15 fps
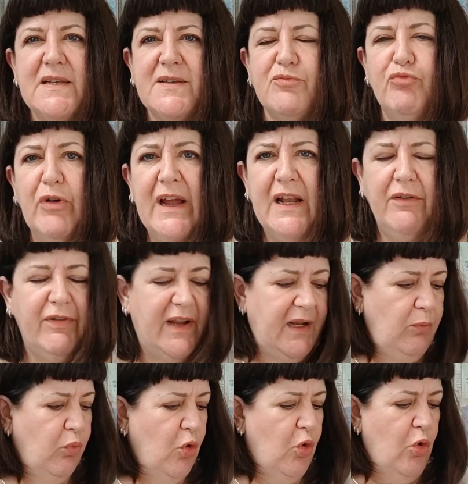is really,
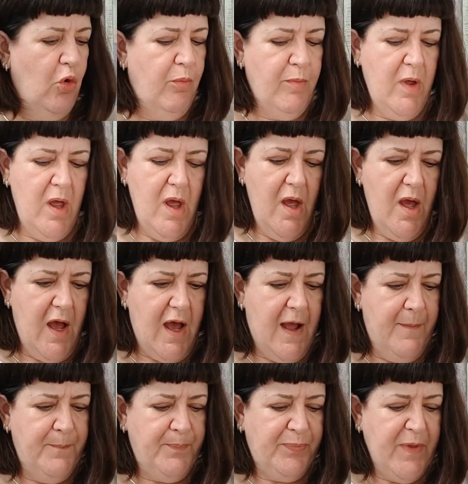really warm.
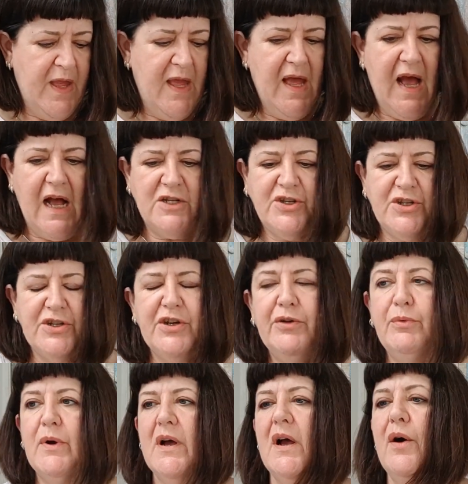I
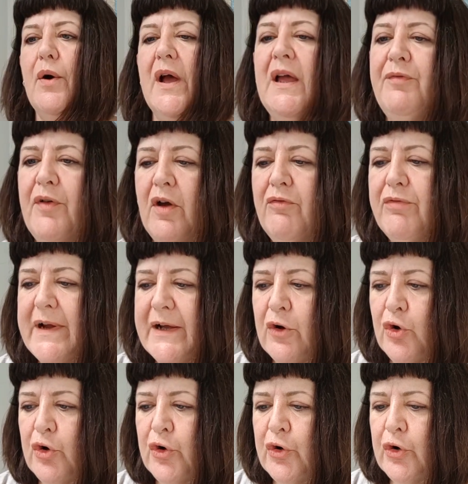do if I
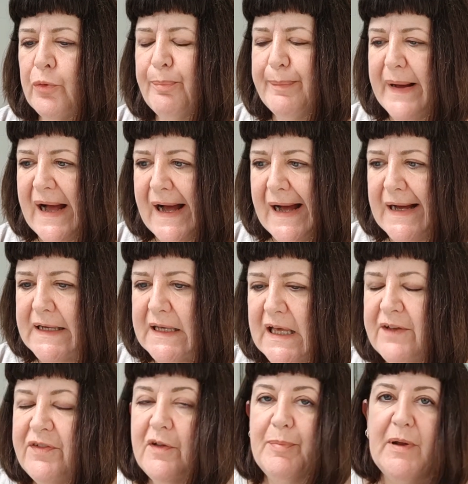recall back,
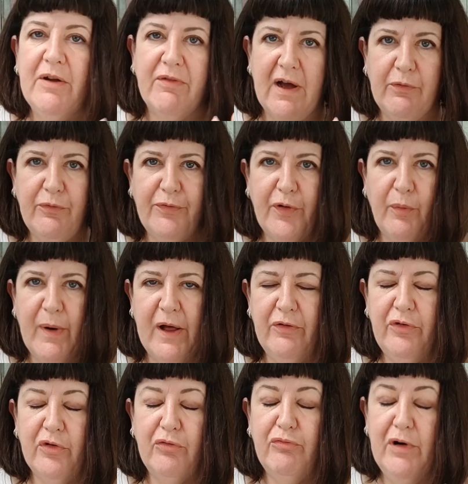if you've been around for a while,
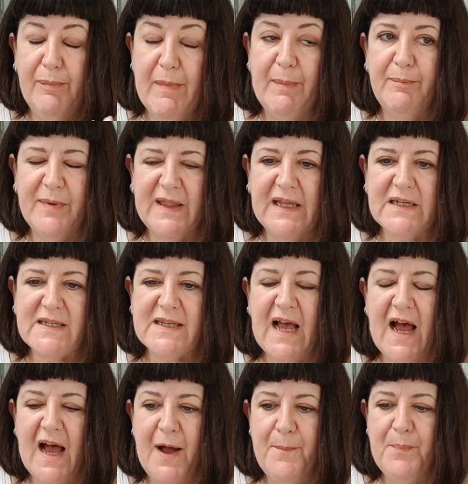you'll remember this.
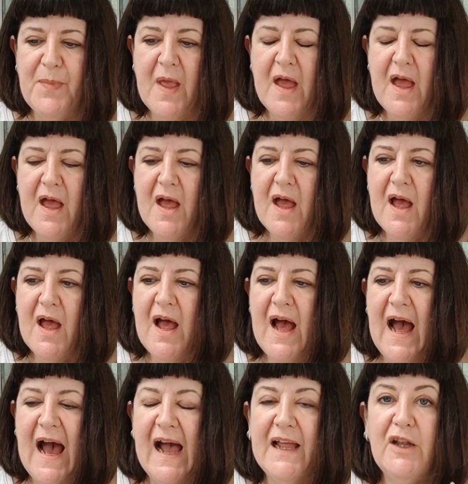I
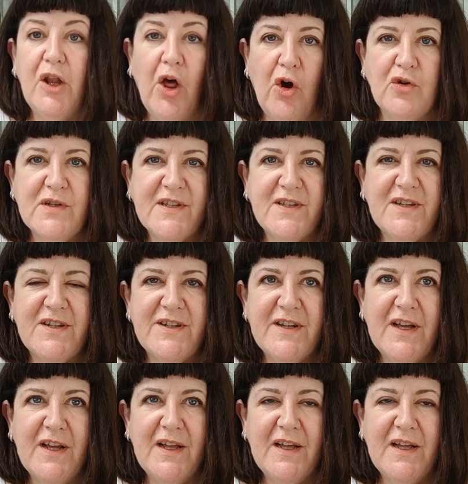lost